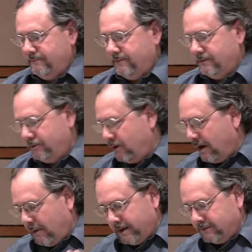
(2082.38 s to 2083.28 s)
So I
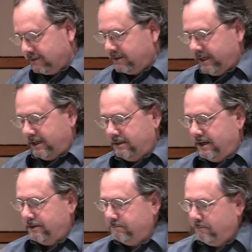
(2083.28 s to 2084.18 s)
want us to take
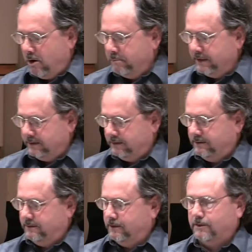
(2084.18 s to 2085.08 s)
another moment
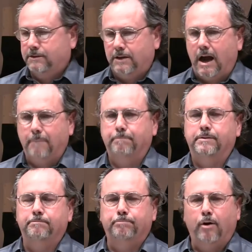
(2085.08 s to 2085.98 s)
to stop
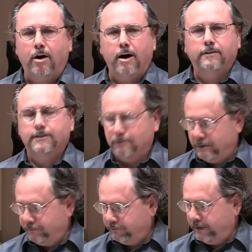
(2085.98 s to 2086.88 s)
and pause and
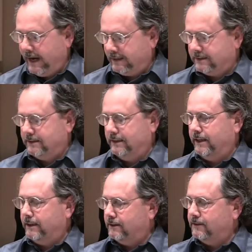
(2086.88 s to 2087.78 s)
reflect and
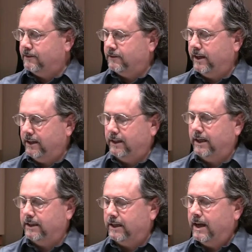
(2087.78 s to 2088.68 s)
let this sink
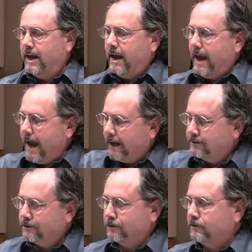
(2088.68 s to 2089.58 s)
in and
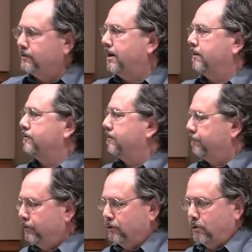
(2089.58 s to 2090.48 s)
ask yourselves a
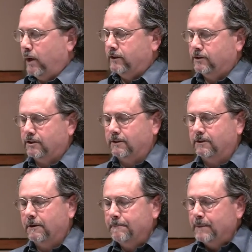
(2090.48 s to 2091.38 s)
few
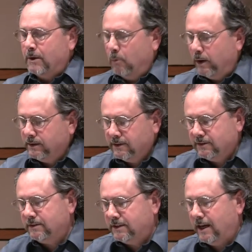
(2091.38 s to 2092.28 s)
questions. What does
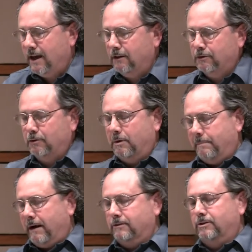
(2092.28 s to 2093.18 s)
it tell you
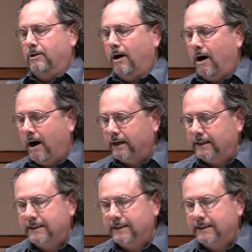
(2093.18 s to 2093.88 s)
about God?